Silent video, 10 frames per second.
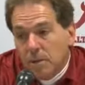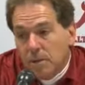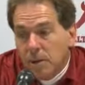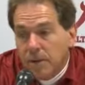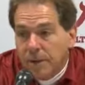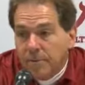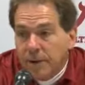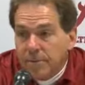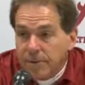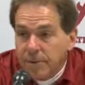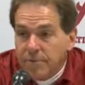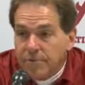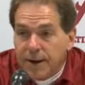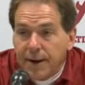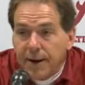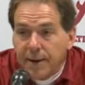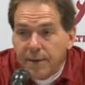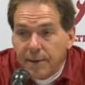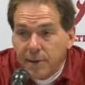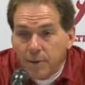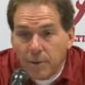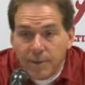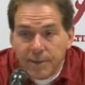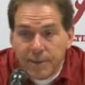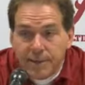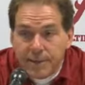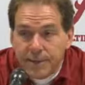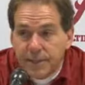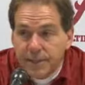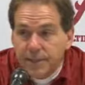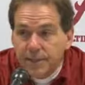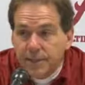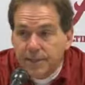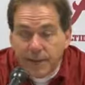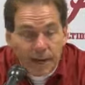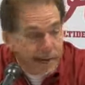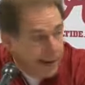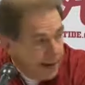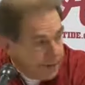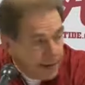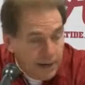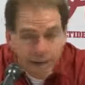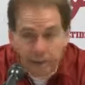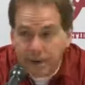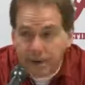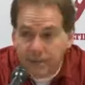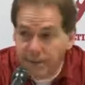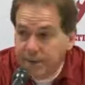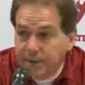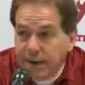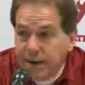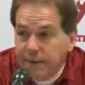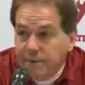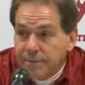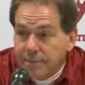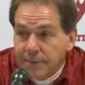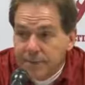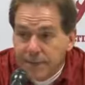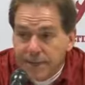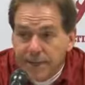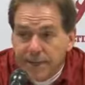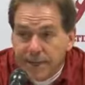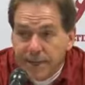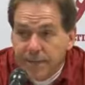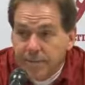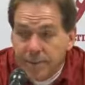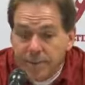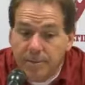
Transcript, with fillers: Well, we came out with a little fire, a little more intensity right out of halftime, and had a great drive, got us ahead in the game, but